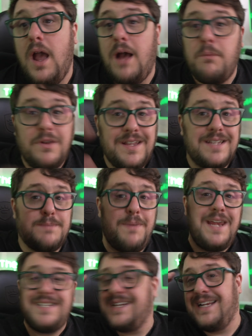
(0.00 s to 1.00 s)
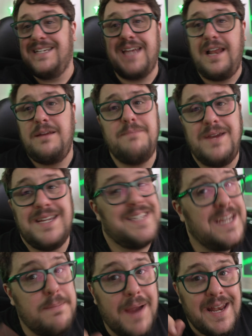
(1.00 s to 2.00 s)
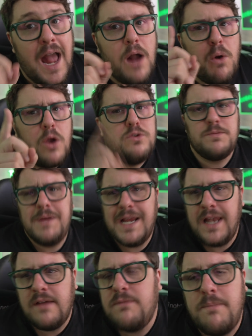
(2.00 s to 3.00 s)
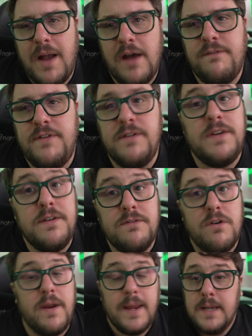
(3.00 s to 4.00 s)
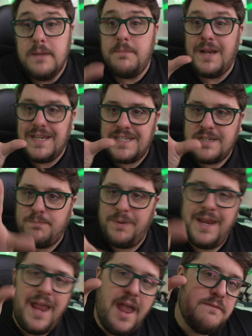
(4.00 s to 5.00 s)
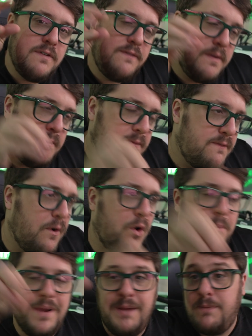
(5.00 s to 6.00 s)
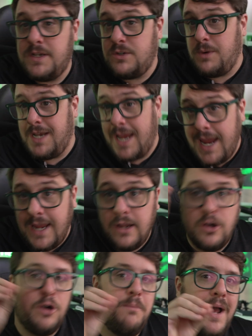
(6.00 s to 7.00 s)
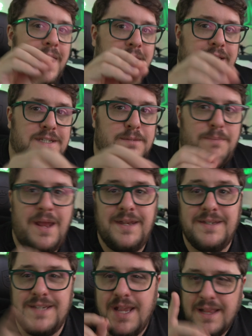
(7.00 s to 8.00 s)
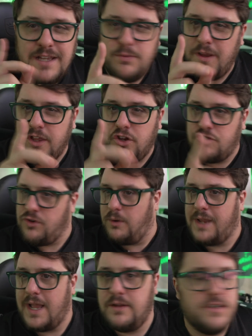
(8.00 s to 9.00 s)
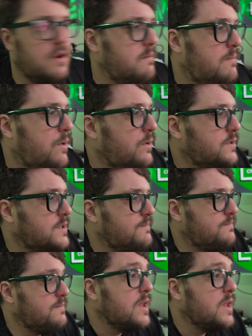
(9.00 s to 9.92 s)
And what that's basically telling me is eBay now owes me £11.53, but it's split everything for me between income and expense. That's why the control account's so important.